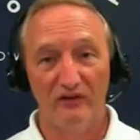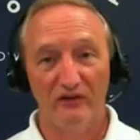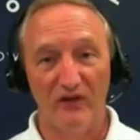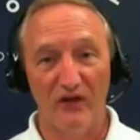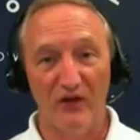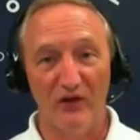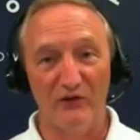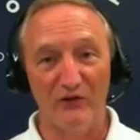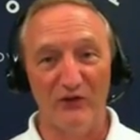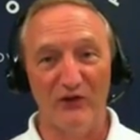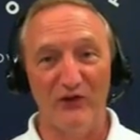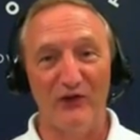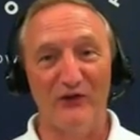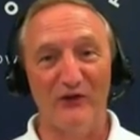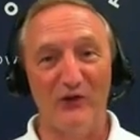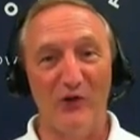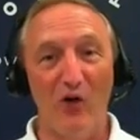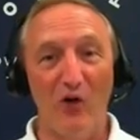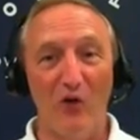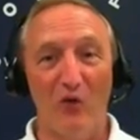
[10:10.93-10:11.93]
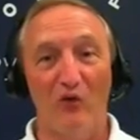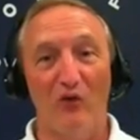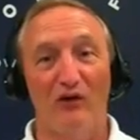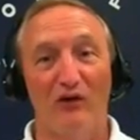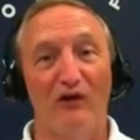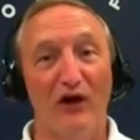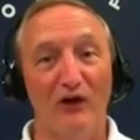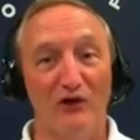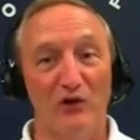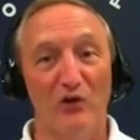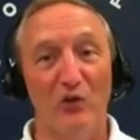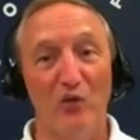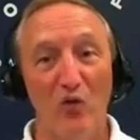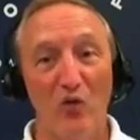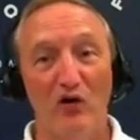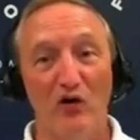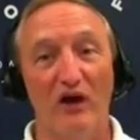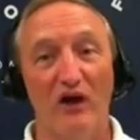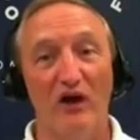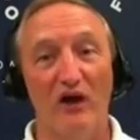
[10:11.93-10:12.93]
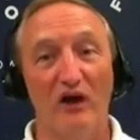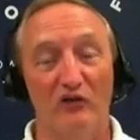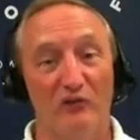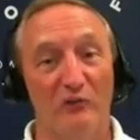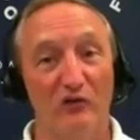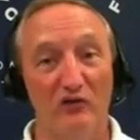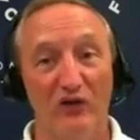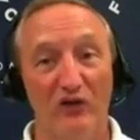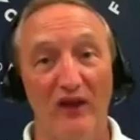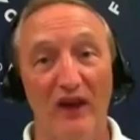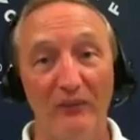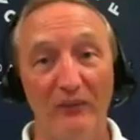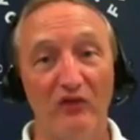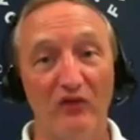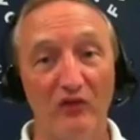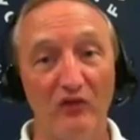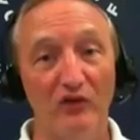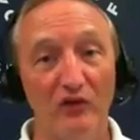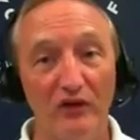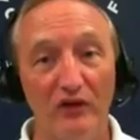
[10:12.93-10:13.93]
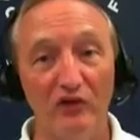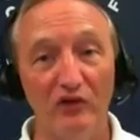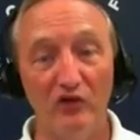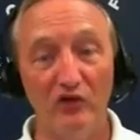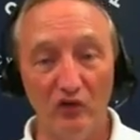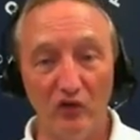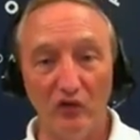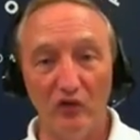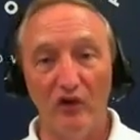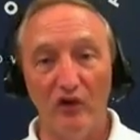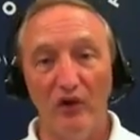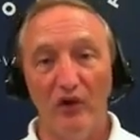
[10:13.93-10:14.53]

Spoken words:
Now you think, oh, well, you want customers, and absolutely you do,